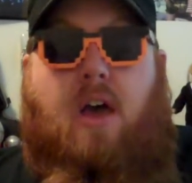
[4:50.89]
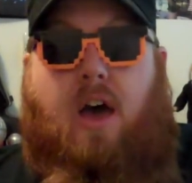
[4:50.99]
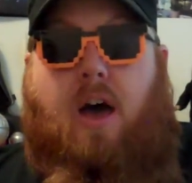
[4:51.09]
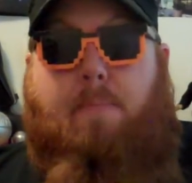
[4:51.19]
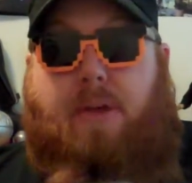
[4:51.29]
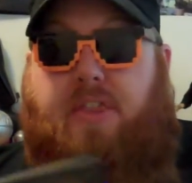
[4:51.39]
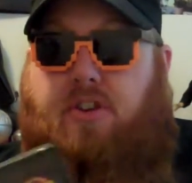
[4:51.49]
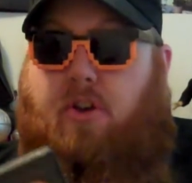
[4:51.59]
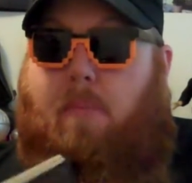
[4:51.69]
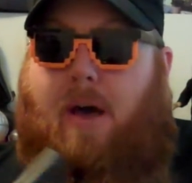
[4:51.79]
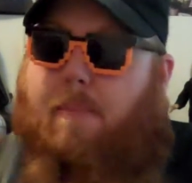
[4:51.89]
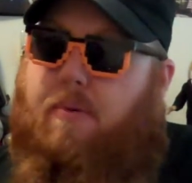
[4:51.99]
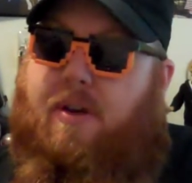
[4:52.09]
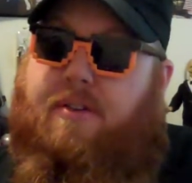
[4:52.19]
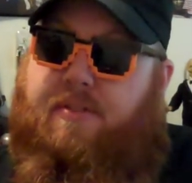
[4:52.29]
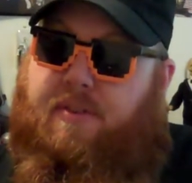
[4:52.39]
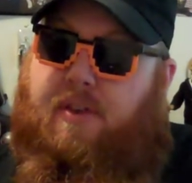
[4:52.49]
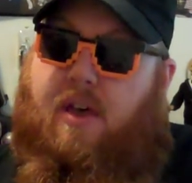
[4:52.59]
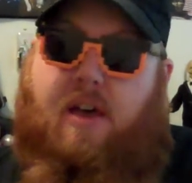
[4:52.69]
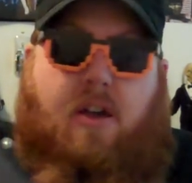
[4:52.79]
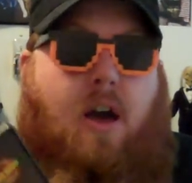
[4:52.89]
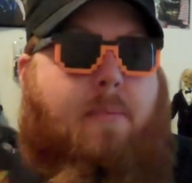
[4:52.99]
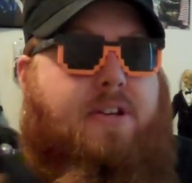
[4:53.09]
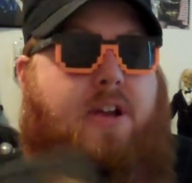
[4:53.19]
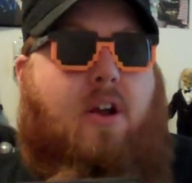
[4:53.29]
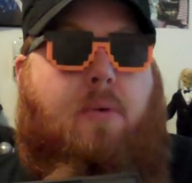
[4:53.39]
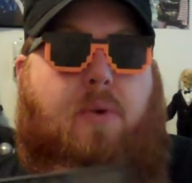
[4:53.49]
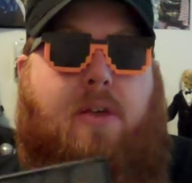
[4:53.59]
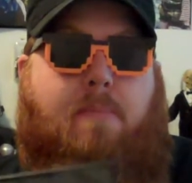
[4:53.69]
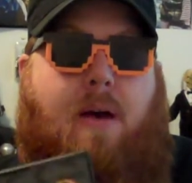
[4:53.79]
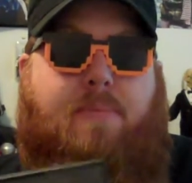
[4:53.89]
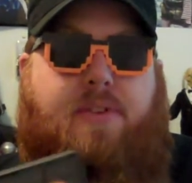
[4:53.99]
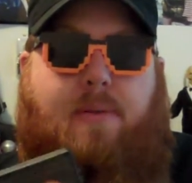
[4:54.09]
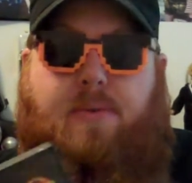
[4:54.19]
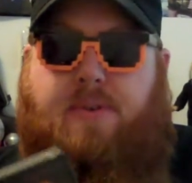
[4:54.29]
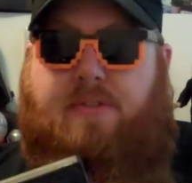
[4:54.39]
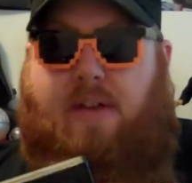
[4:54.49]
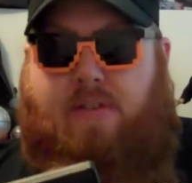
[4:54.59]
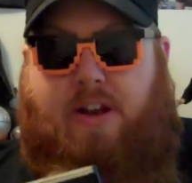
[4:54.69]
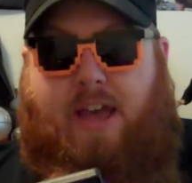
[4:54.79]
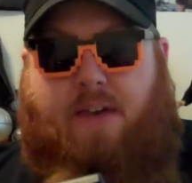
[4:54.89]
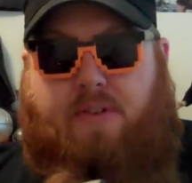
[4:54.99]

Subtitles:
But the Joe Bob Briggs commentary really bumps it up to a 7.5